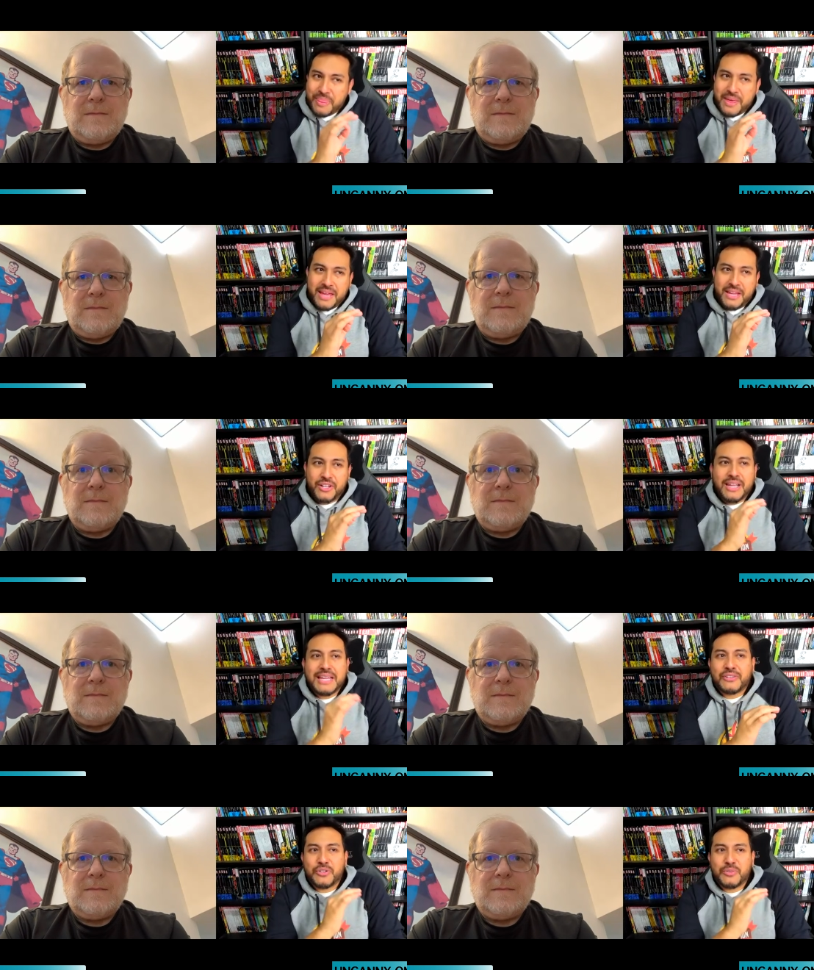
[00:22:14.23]
Speaker 1: a
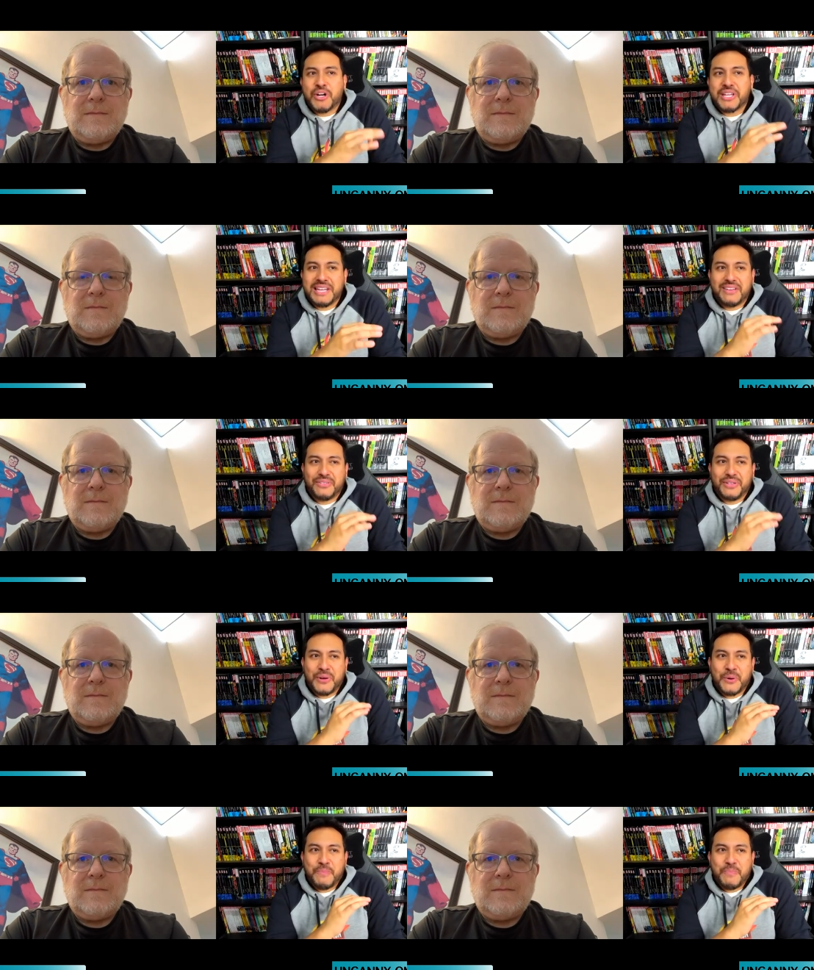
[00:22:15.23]
collector's market out
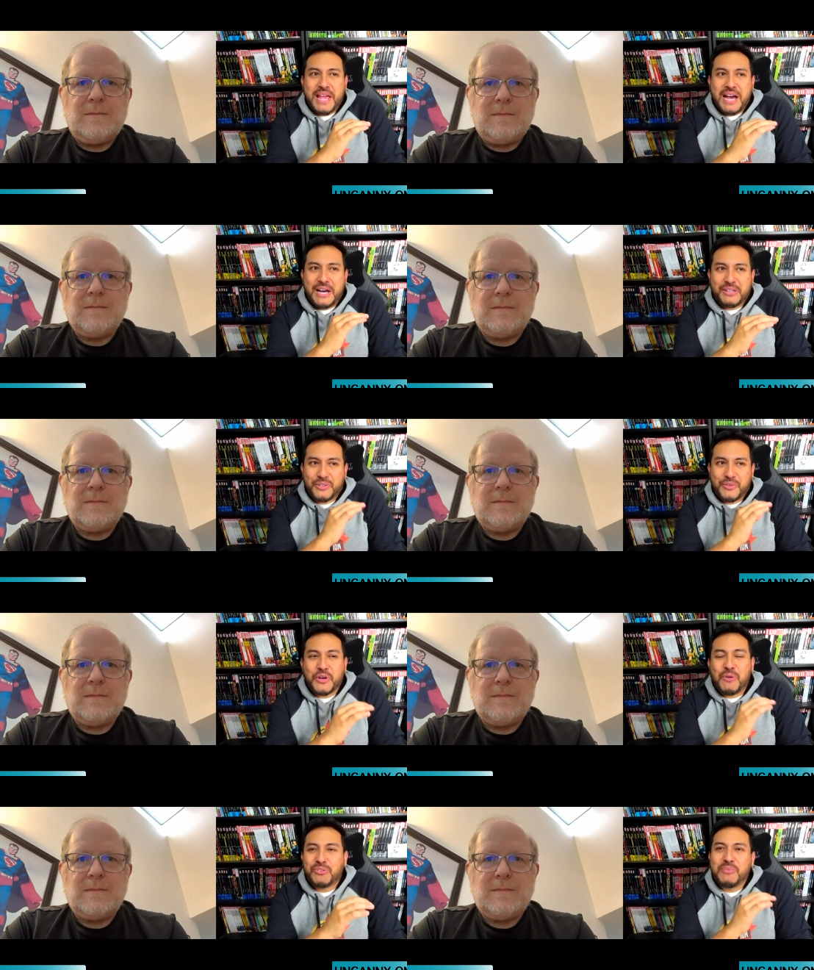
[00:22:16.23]
there, uh, so it's
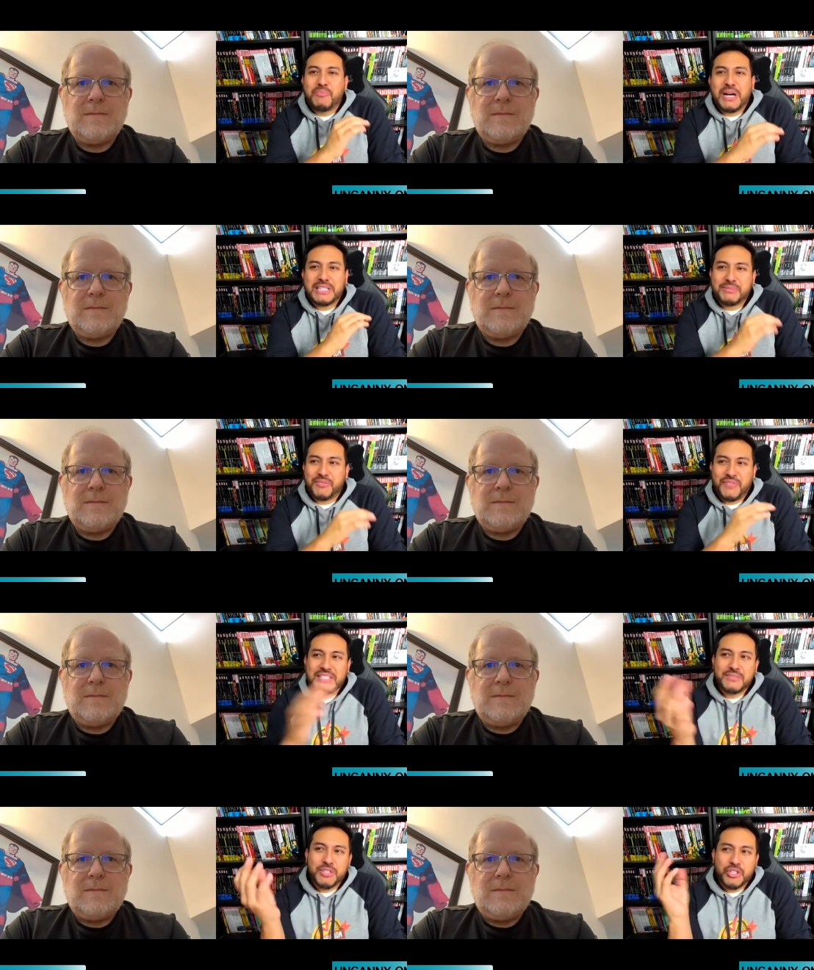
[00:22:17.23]
almost impossible to find
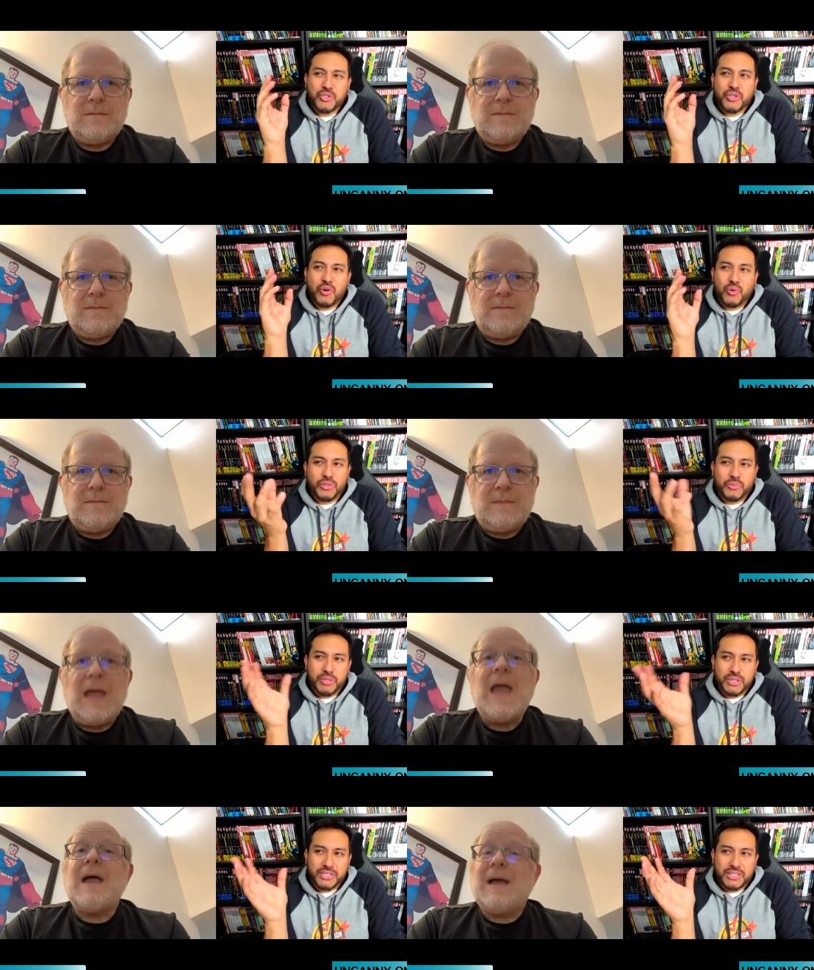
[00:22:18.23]
some of these older
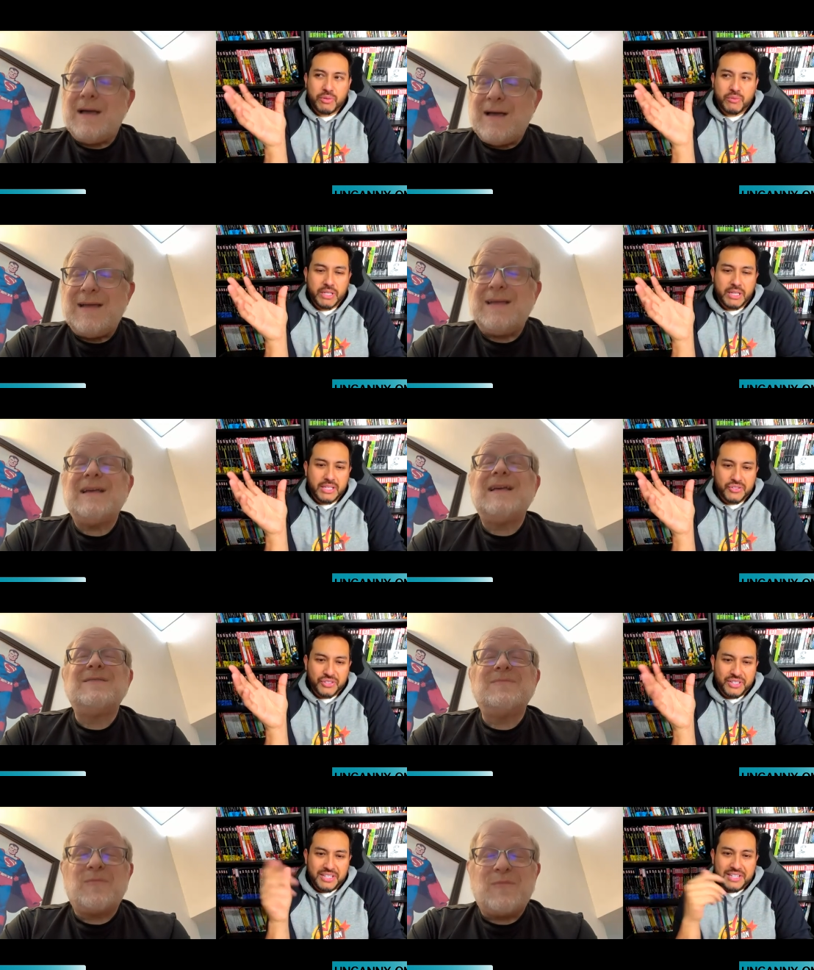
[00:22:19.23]
books that were released.
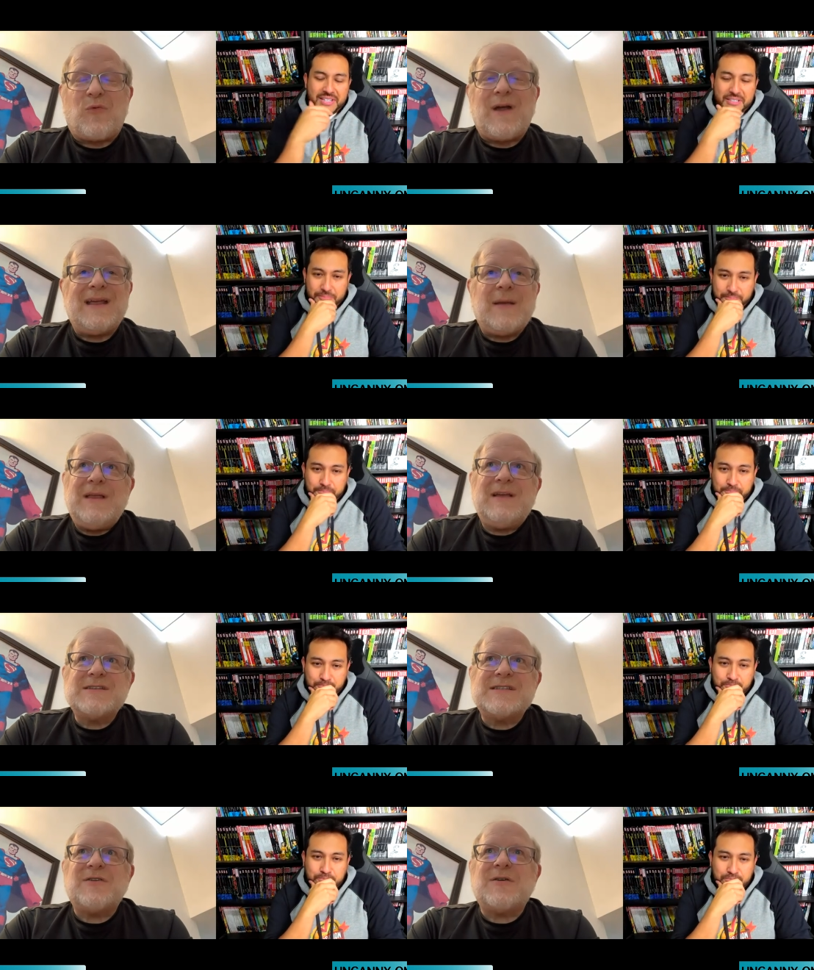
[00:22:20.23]
Speaker 2: Right, I mean,
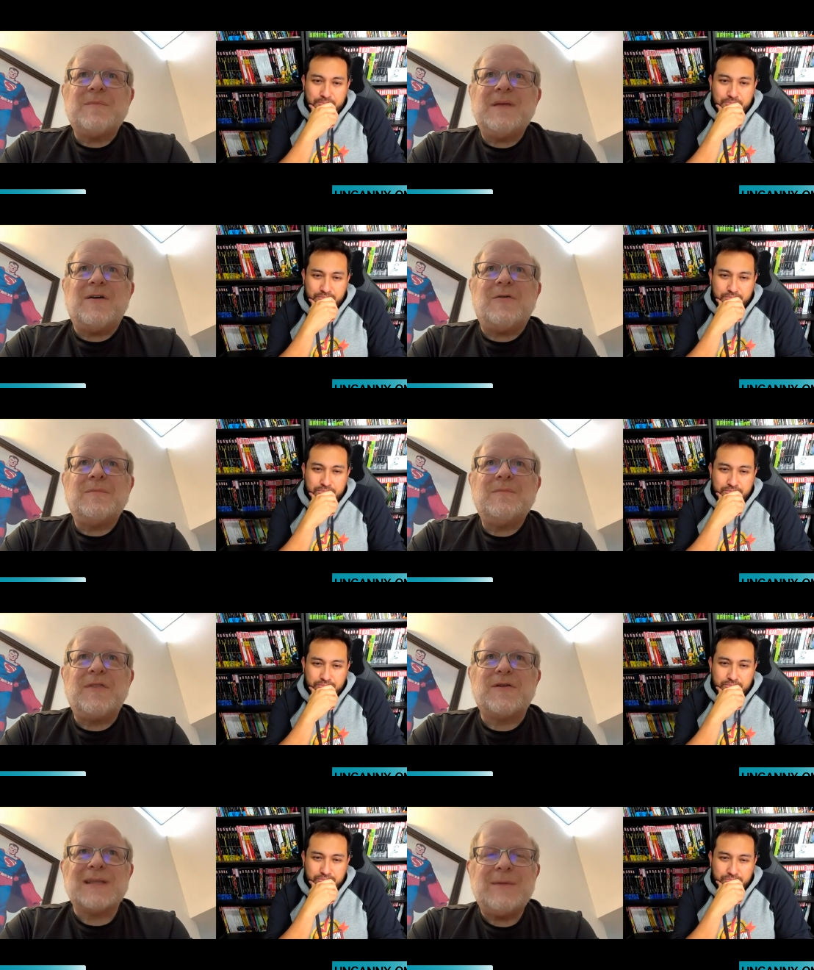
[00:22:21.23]
because they're, you know,
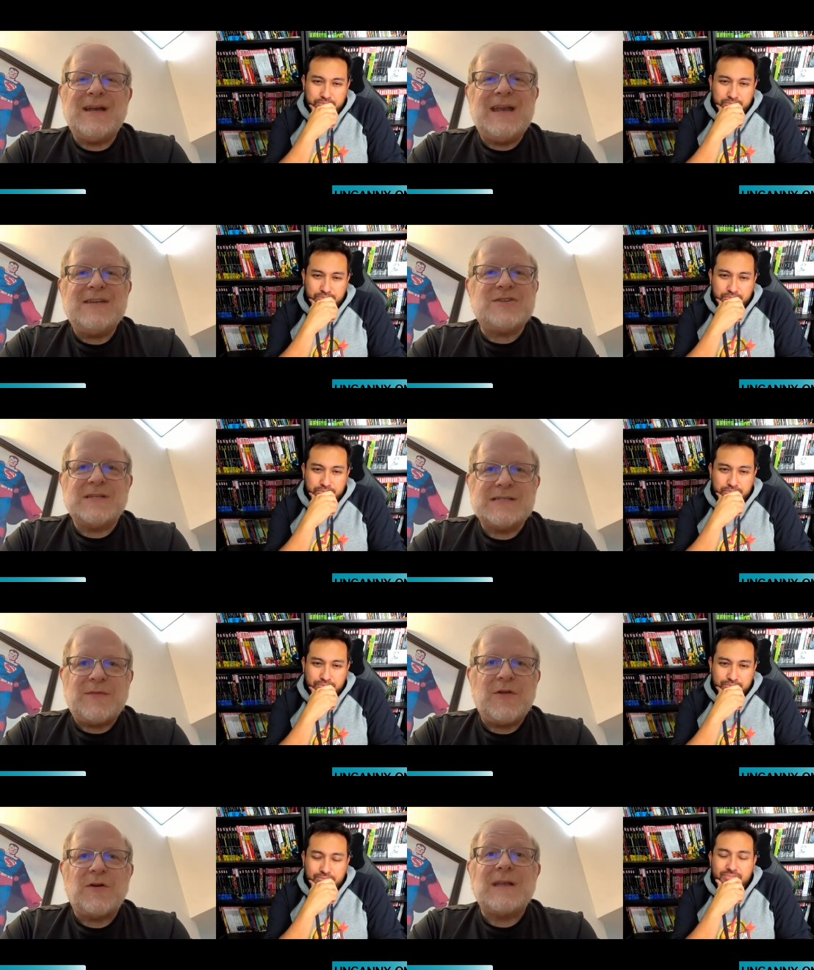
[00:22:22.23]
they're limited editions
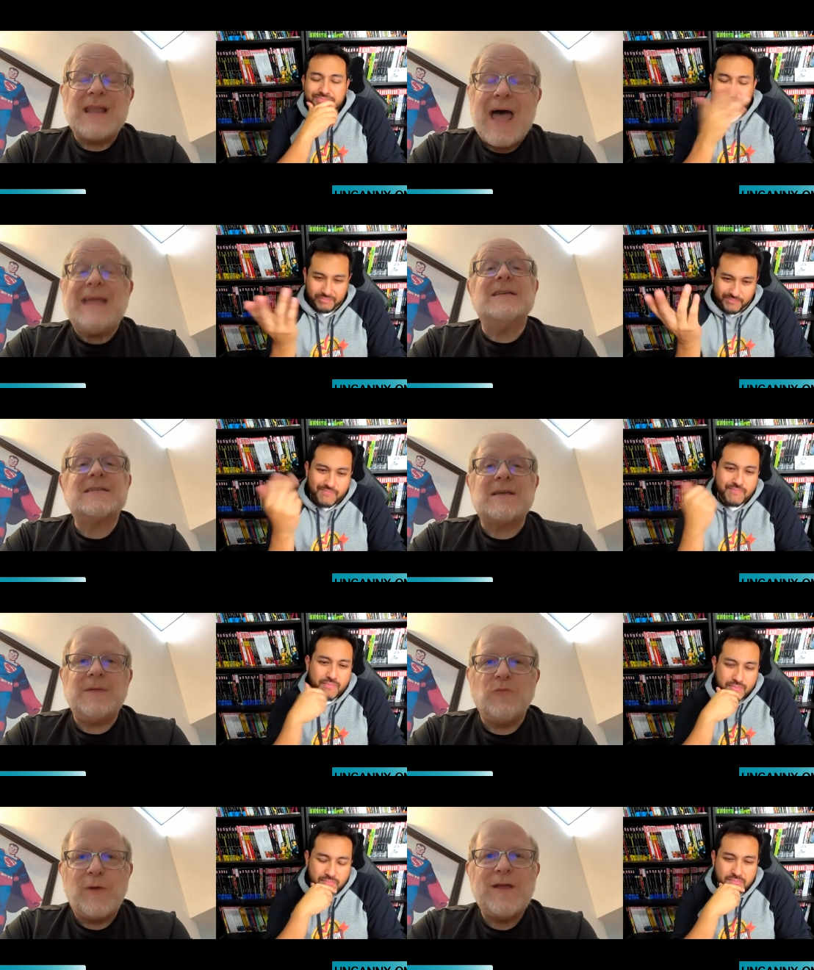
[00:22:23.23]
and they're nice. I
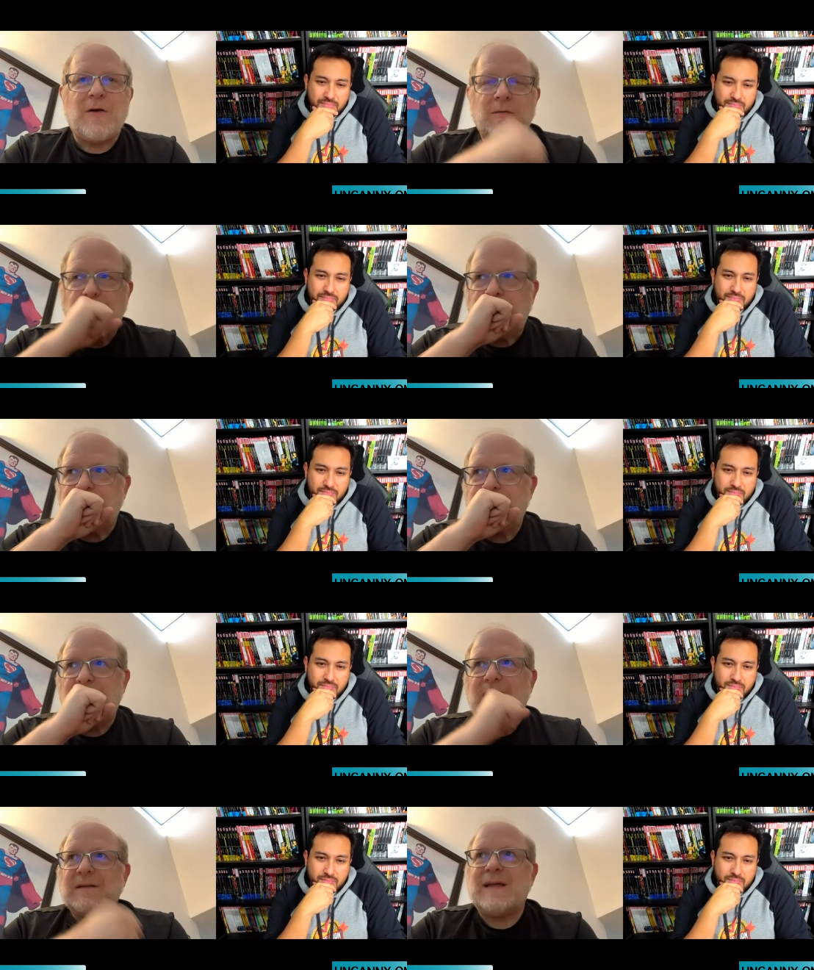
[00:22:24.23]
mean, we are
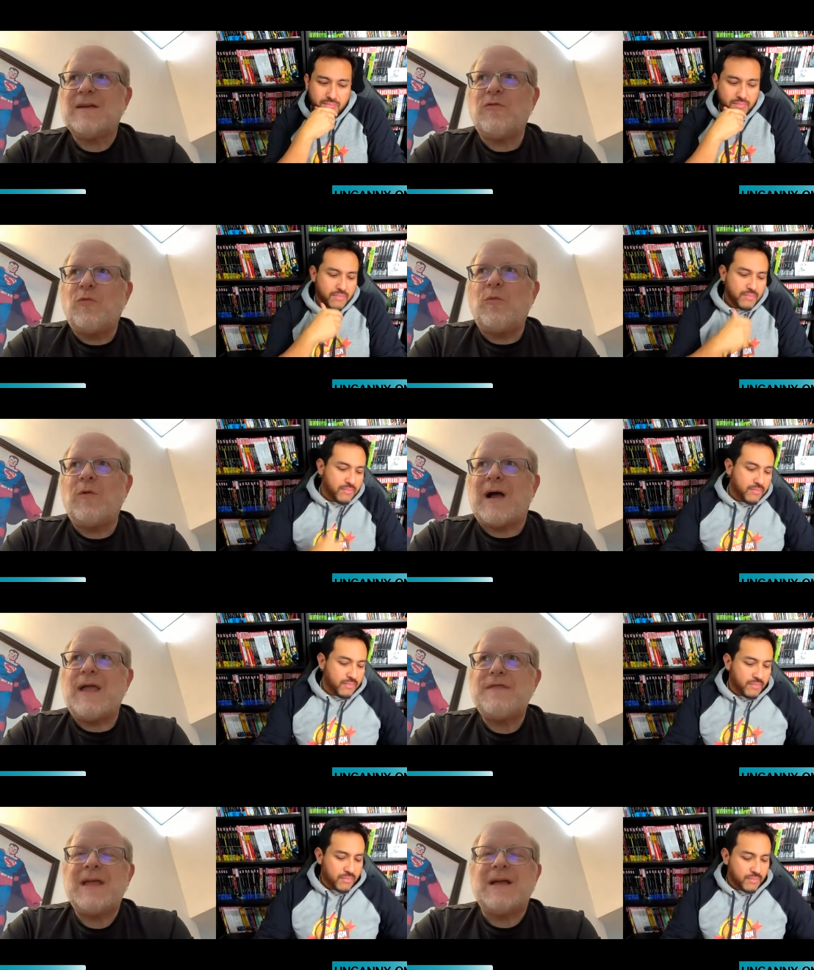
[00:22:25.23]
like, I think